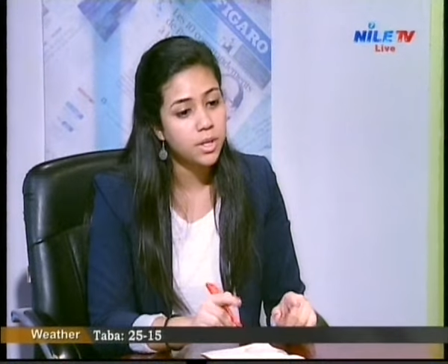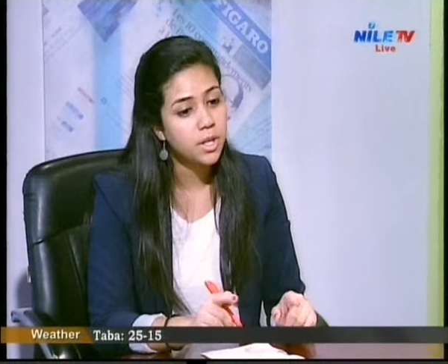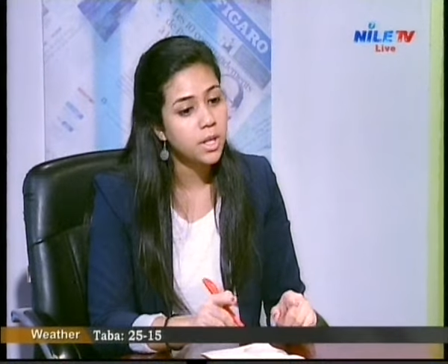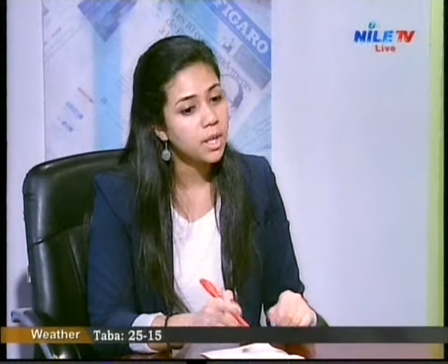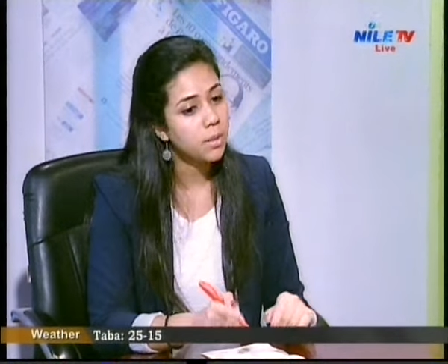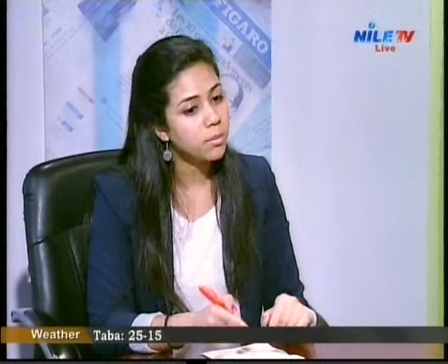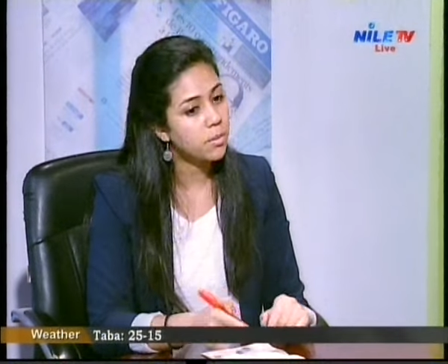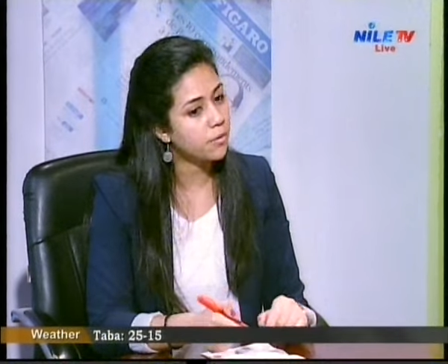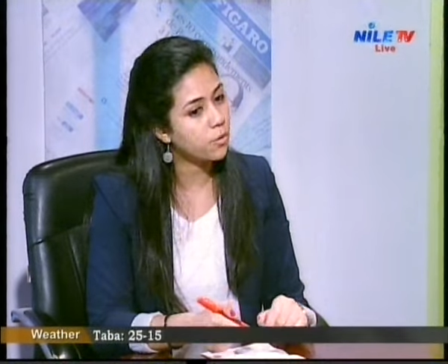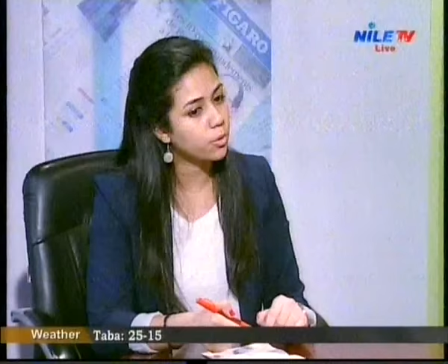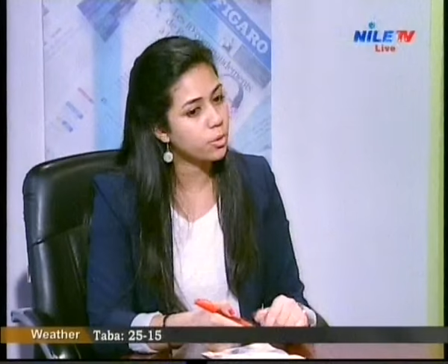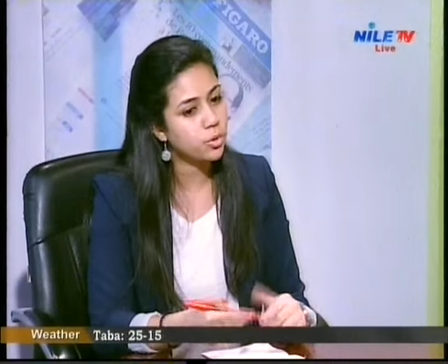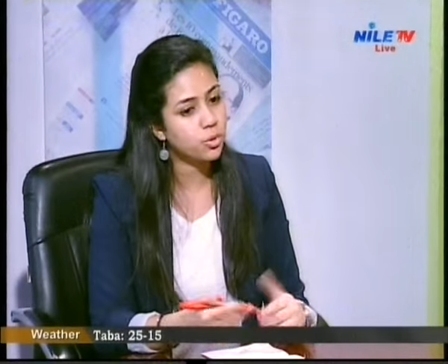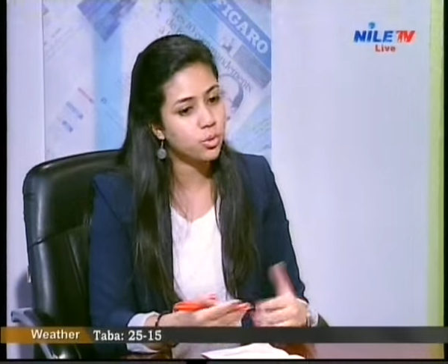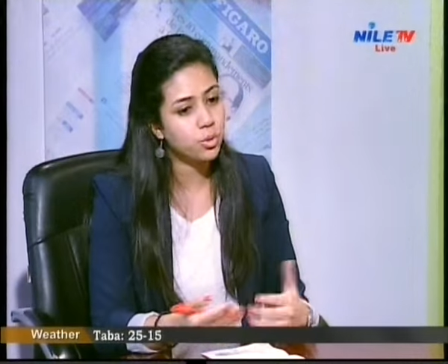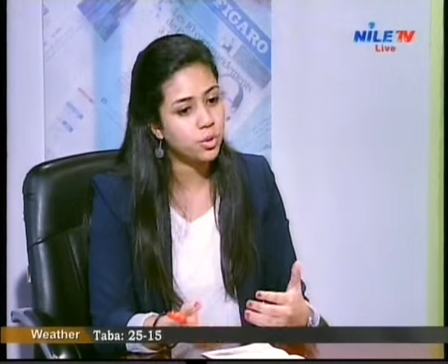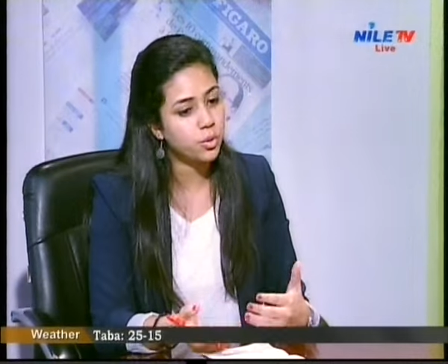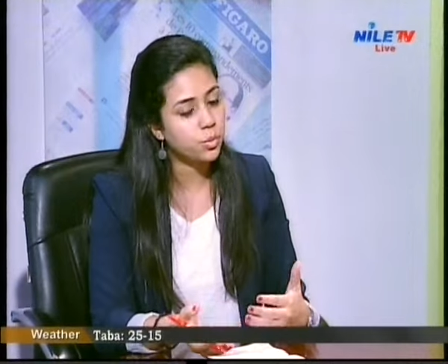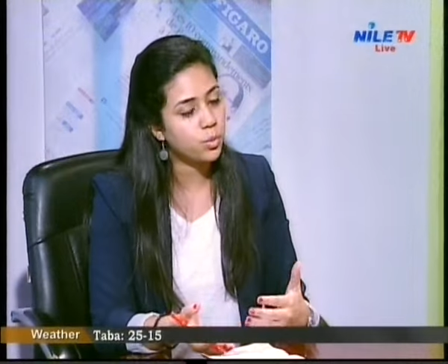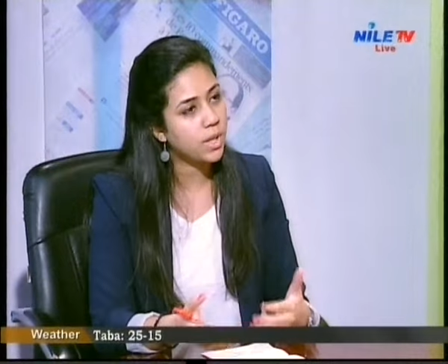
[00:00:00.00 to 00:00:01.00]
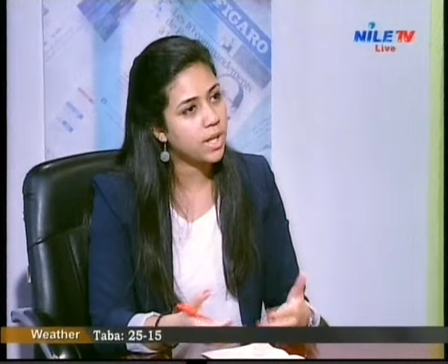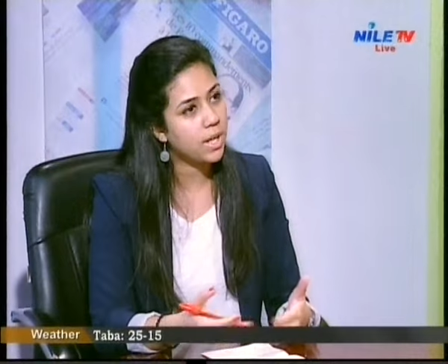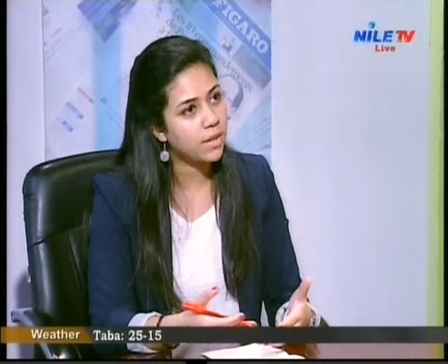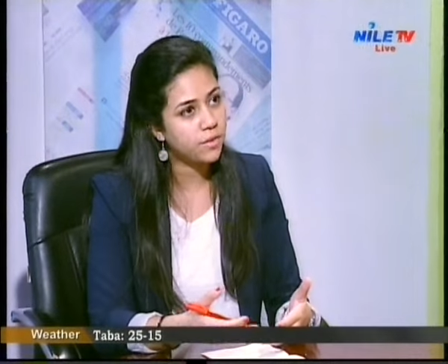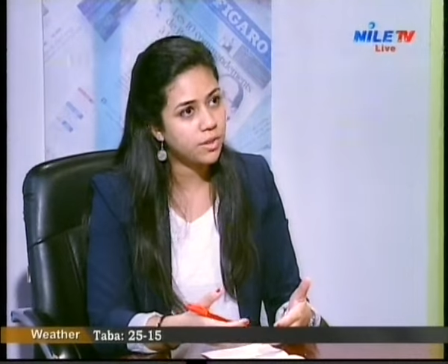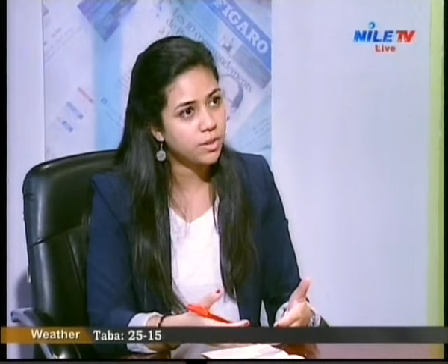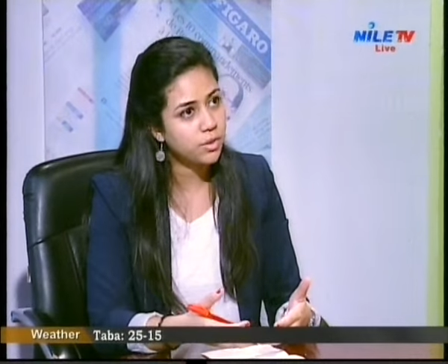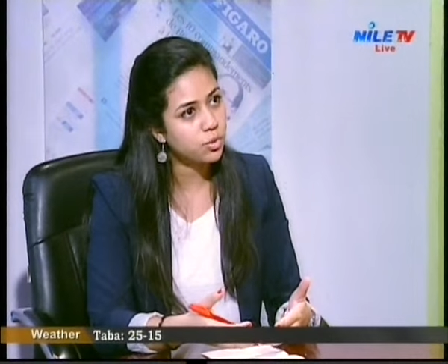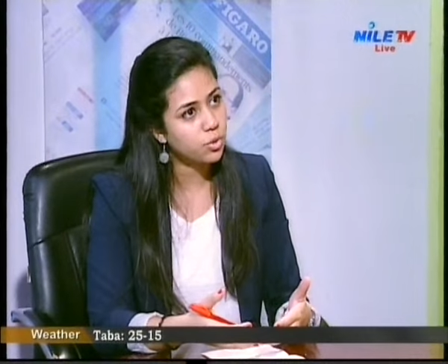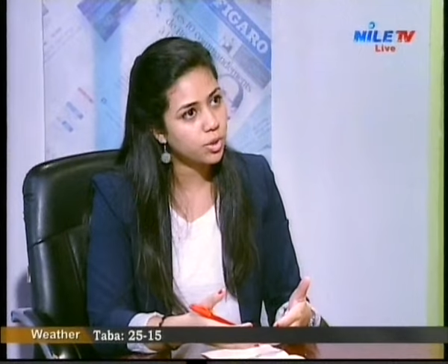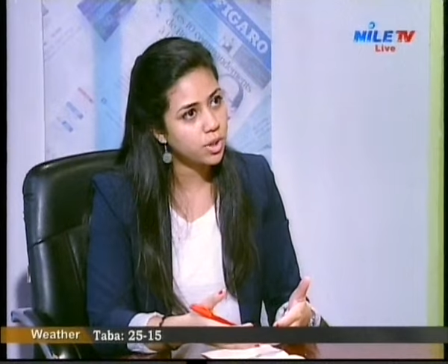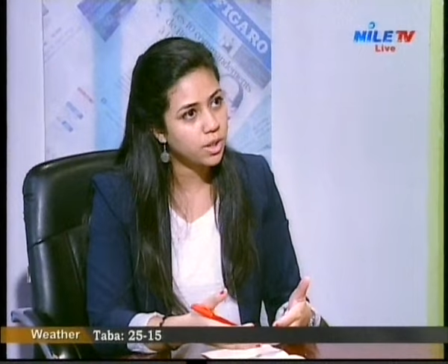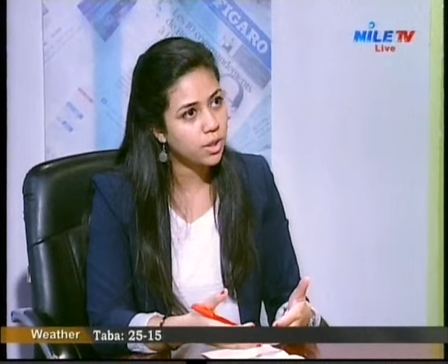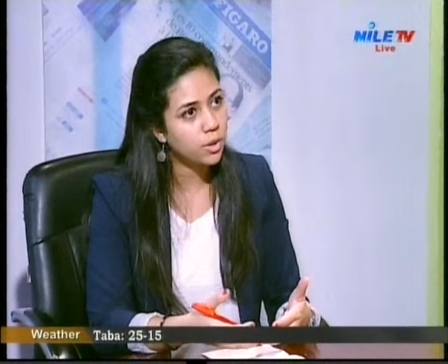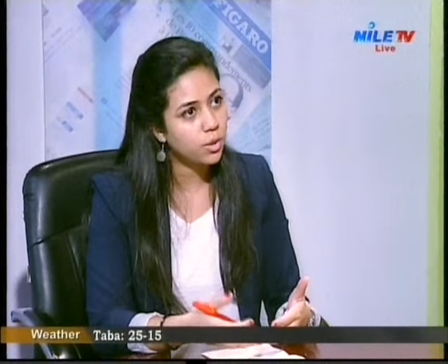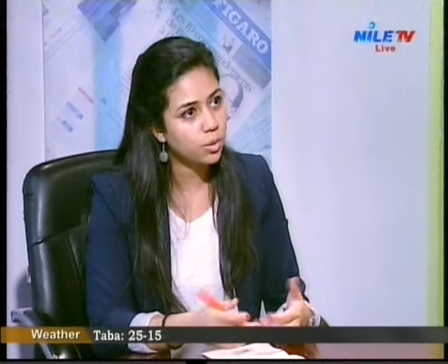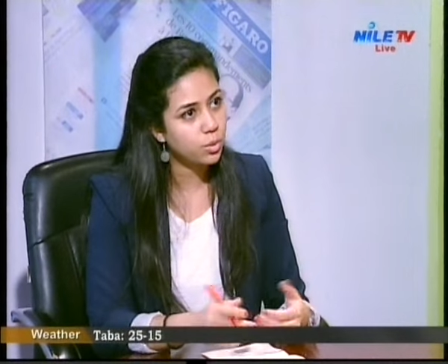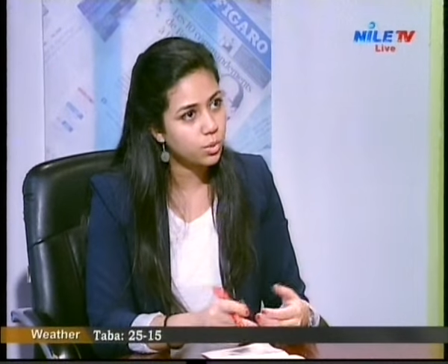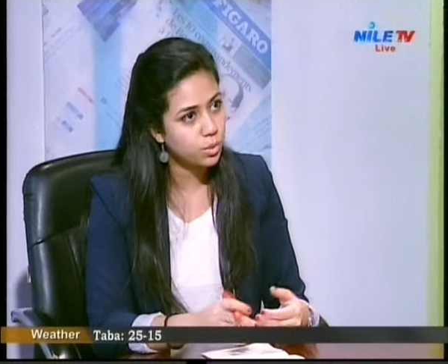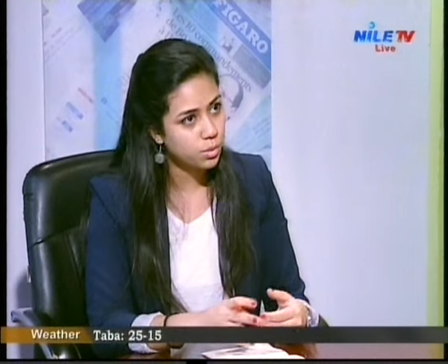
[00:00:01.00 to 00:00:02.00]
Yes. Before Jordan, we have this
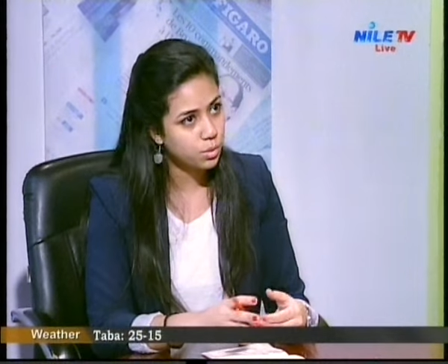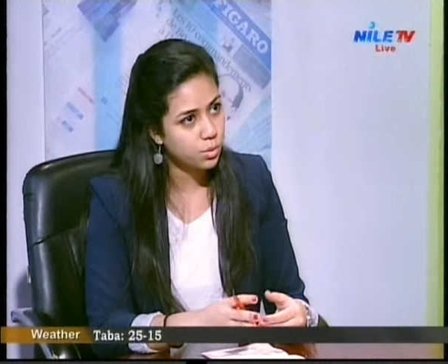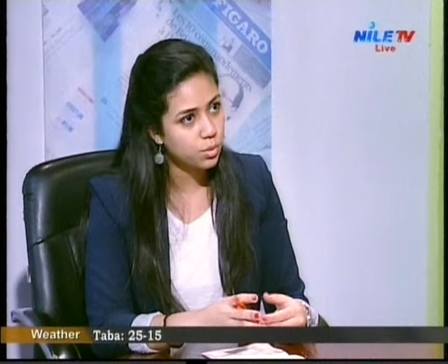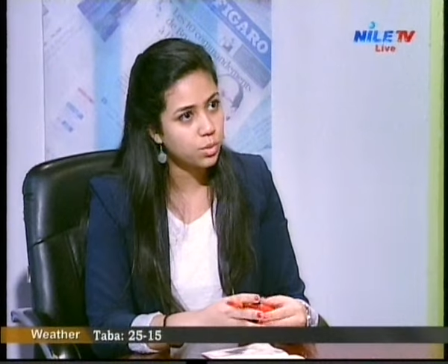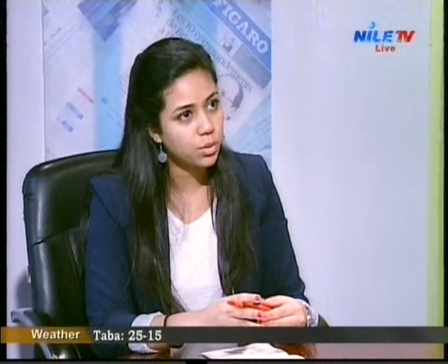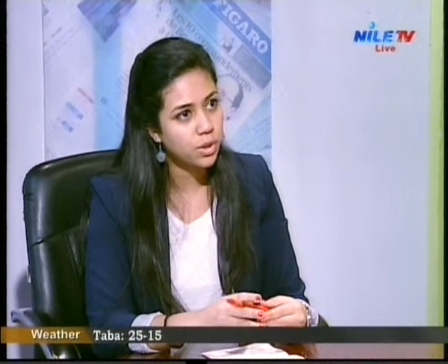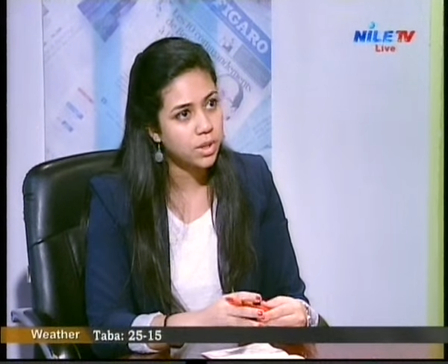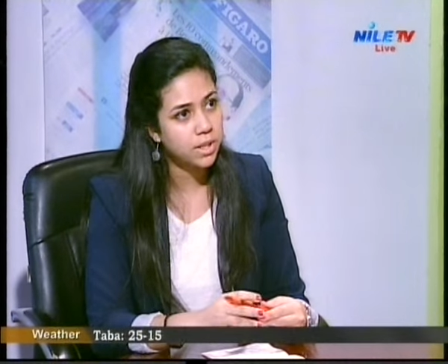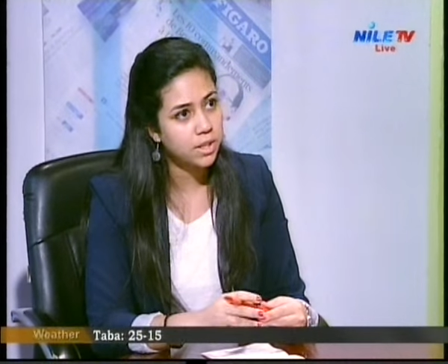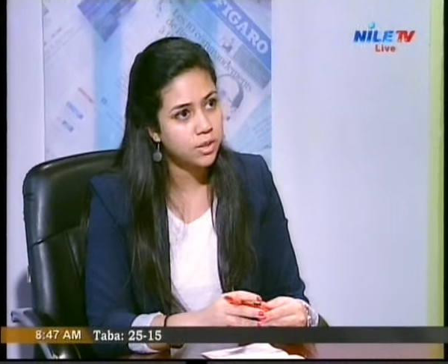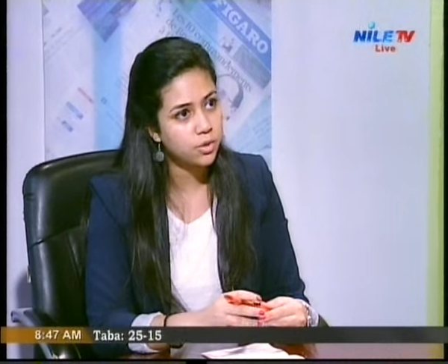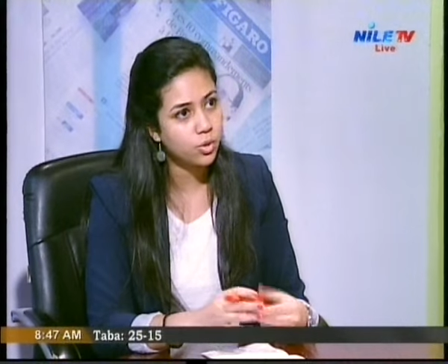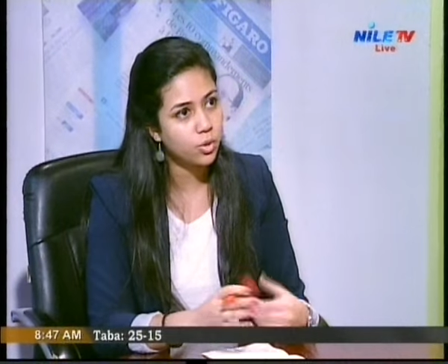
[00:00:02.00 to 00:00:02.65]
training also uh,